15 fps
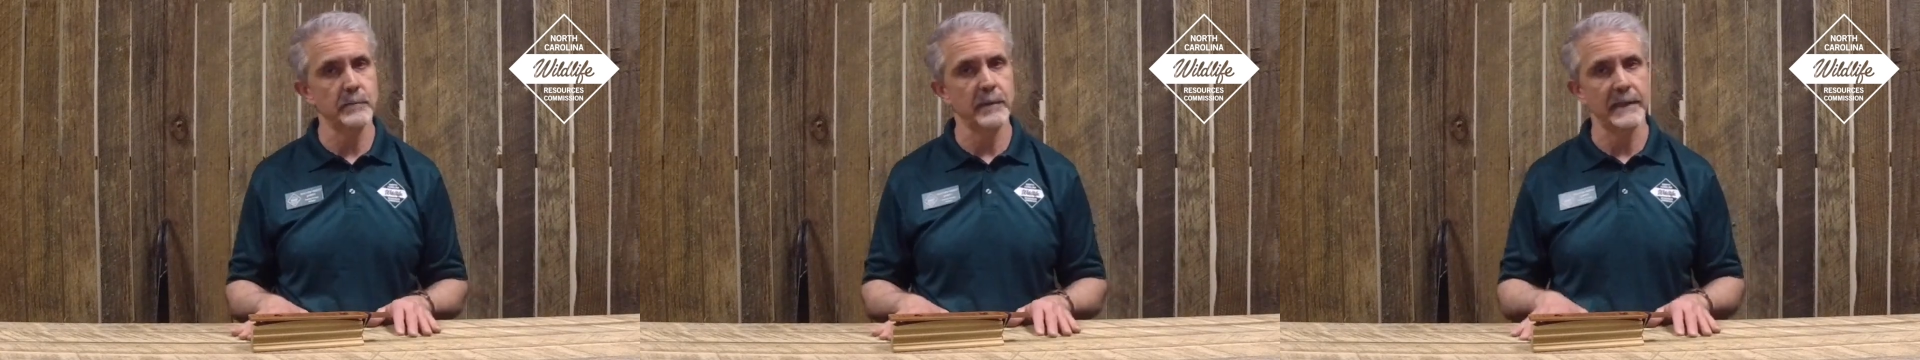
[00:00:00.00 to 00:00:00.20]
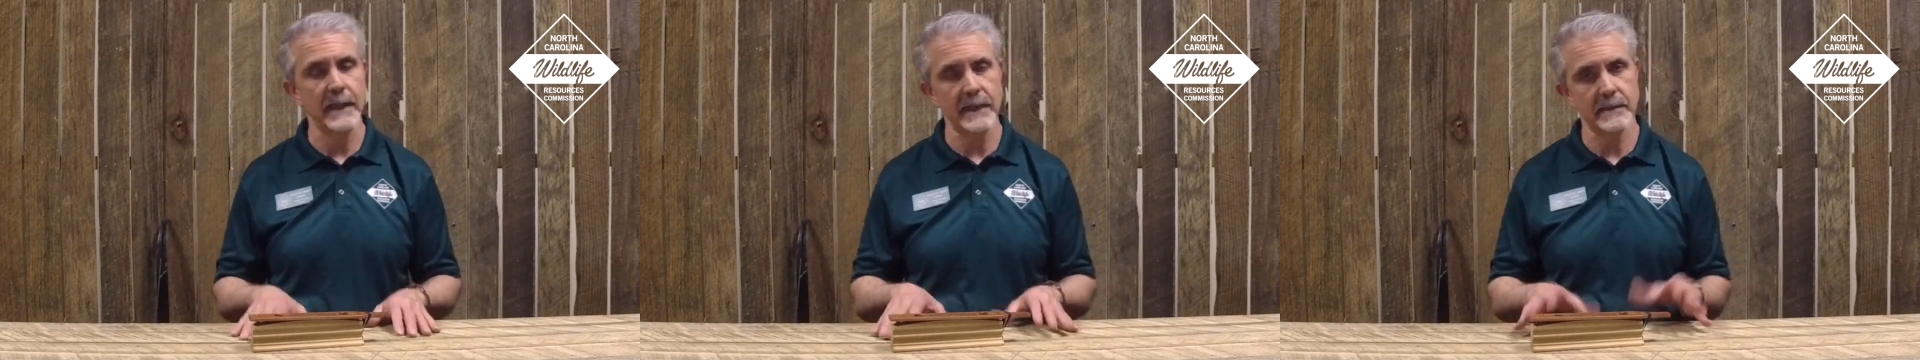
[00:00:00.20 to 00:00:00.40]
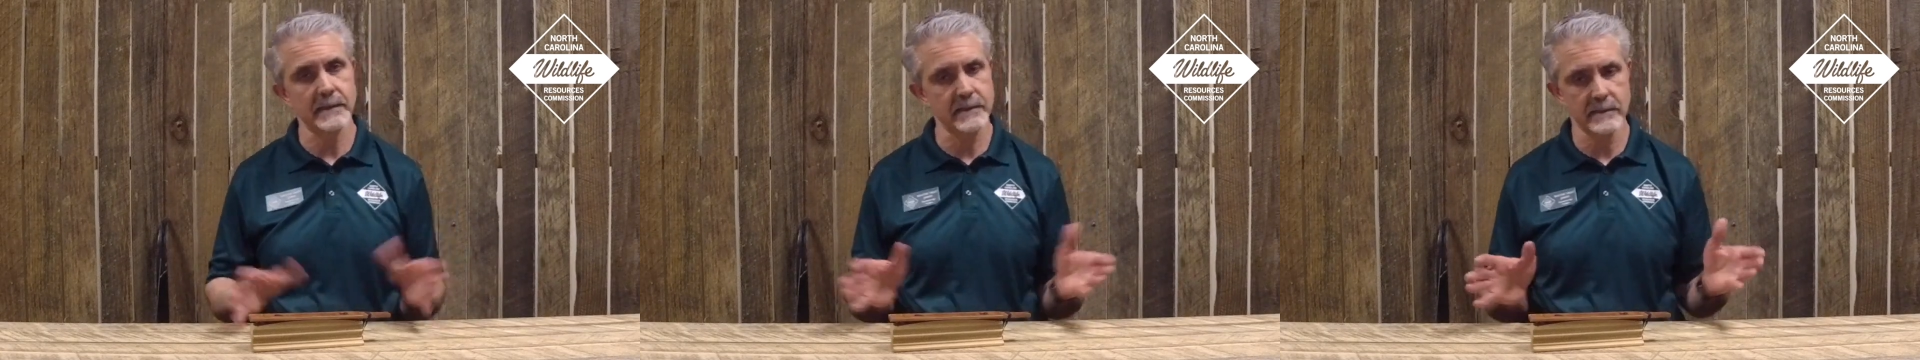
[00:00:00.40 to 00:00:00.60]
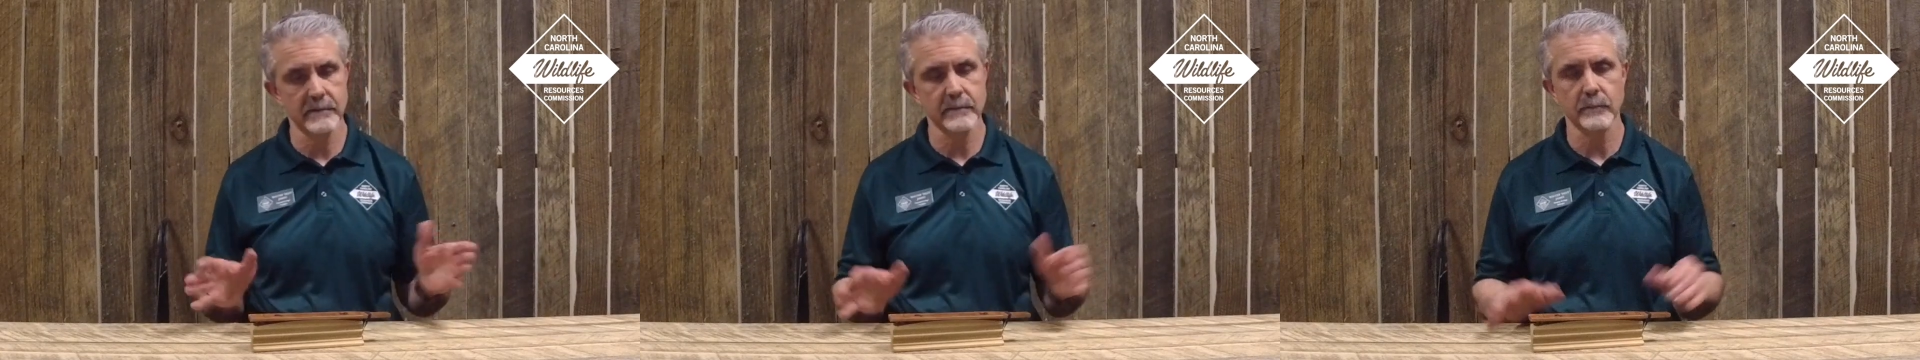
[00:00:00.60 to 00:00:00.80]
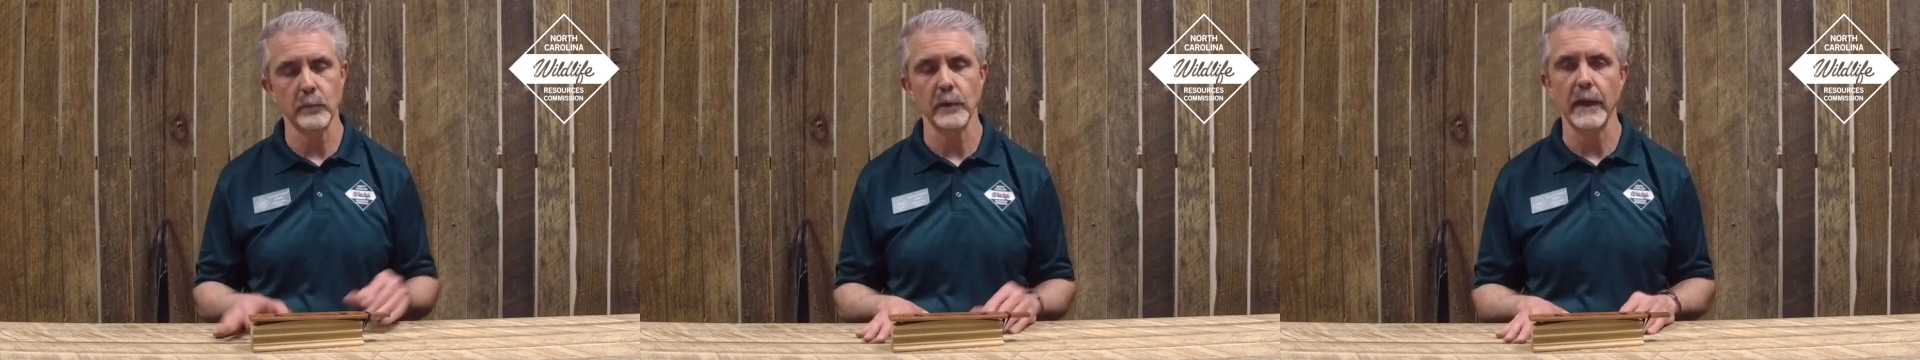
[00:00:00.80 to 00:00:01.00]
but that's
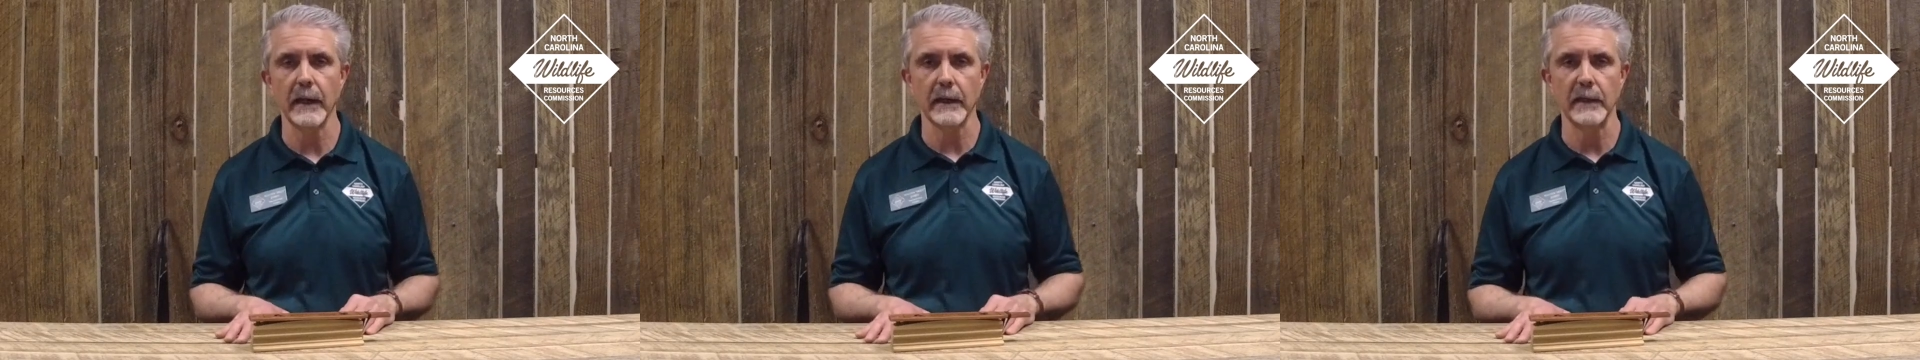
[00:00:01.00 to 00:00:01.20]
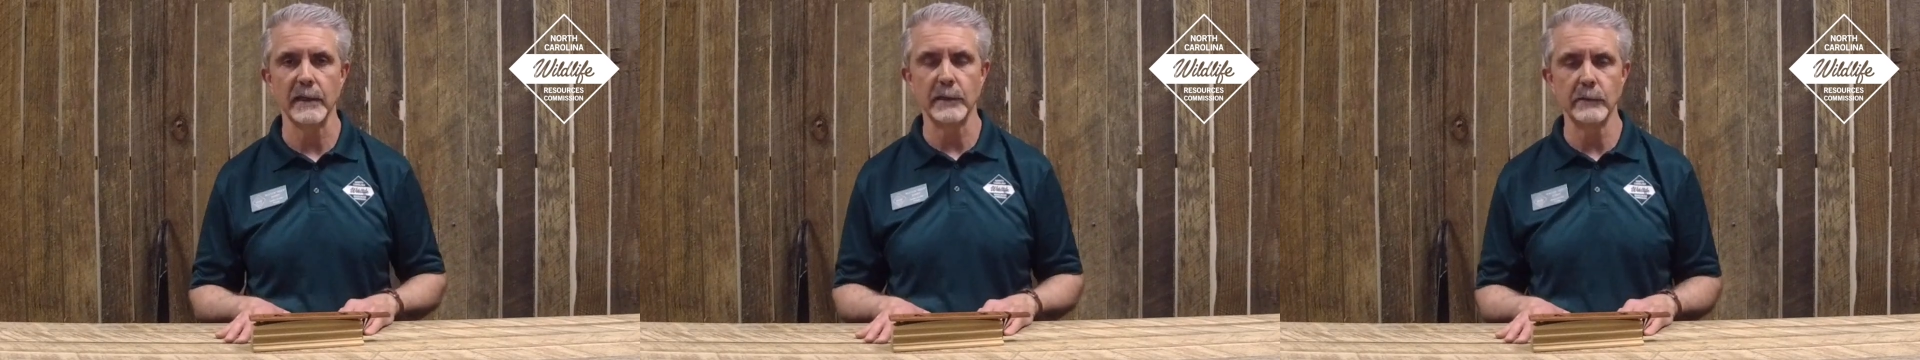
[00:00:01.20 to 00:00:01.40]
we're not going to